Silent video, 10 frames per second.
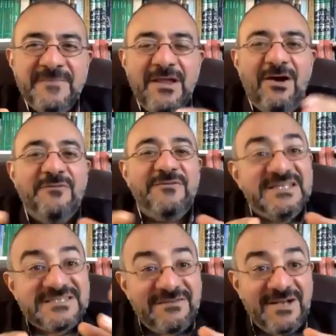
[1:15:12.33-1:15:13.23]
of these
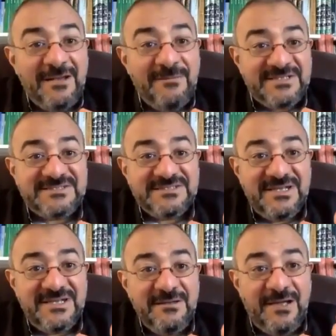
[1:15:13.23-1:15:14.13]
7 elements
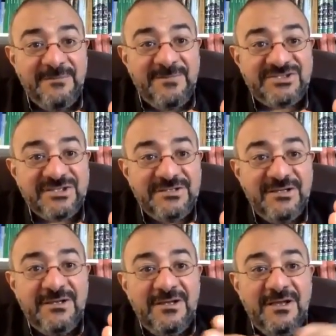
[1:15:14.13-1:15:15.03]
I mentioned
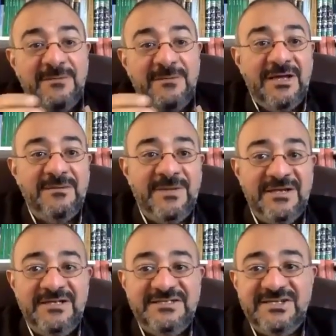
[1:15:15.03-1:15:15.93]
in my
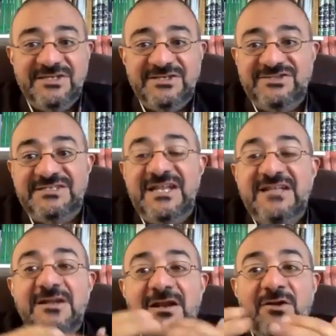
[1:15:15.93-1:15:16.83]
research, the
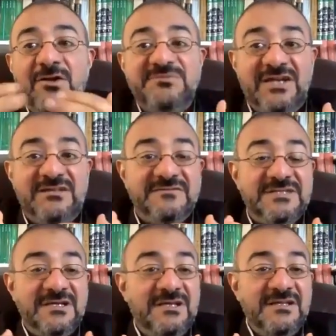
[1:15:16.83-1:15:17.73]
central objectives,
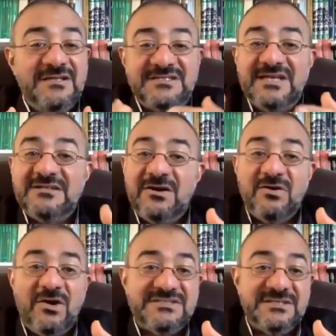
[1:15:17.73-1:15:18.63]
the central
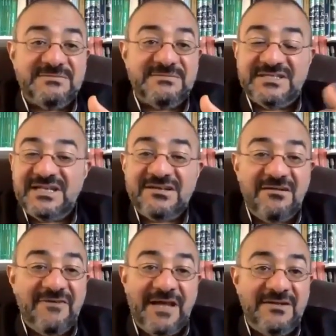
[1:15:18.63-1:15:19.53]
concepts, the central
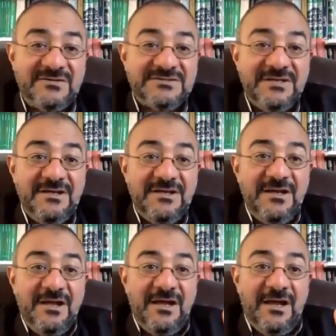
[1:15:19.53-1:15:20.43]
values.
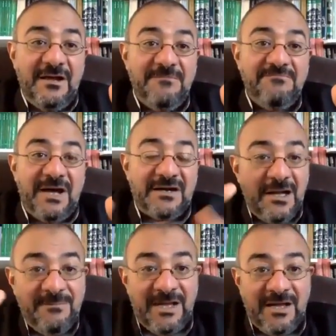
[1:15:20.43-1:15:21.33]

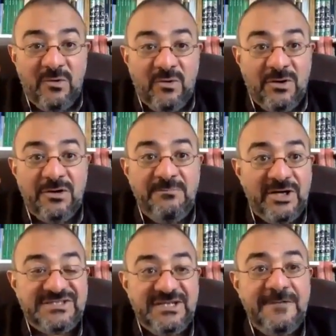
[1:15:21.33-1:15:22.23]
Ar-Rahmah, or
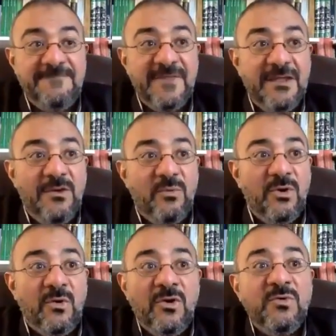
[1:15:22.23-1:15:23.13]
mercy, will
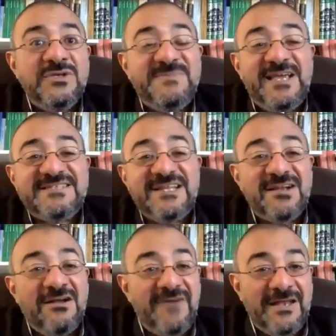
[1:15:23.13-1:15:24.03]
always be a
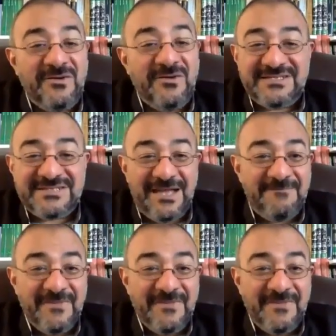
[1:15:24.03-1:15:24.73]
central value in Islam.